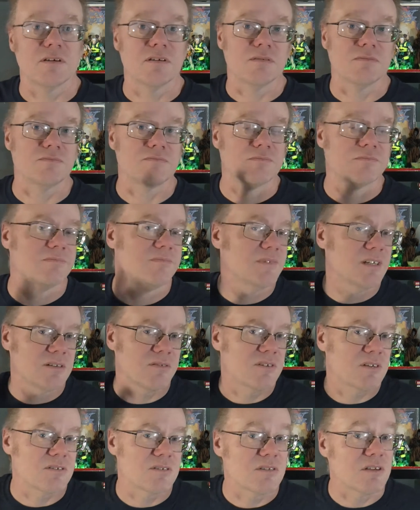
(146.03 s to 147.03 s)
Oh, you
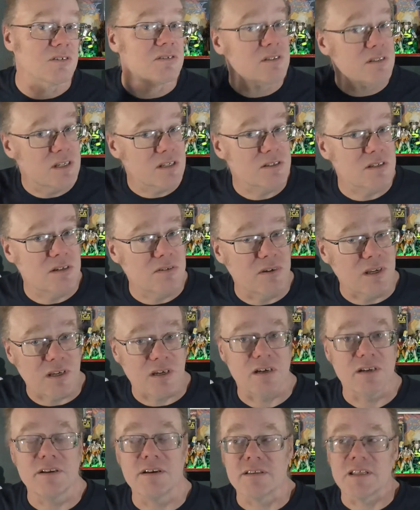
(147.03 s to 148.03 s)
know, there's things going
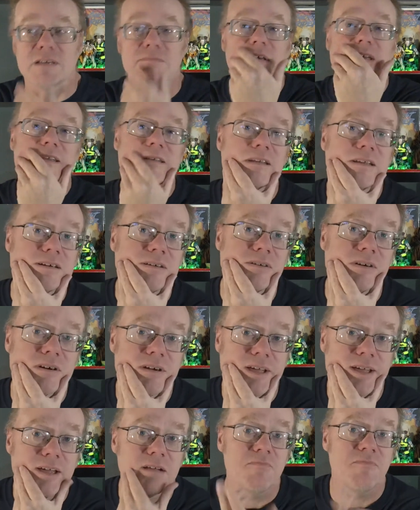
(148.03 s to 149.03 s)
on here that makes you go,
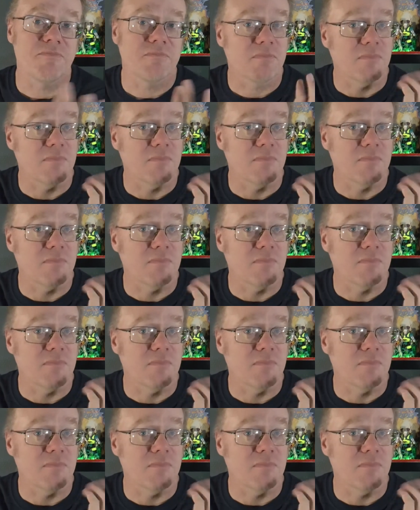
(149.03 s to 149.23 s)
okay,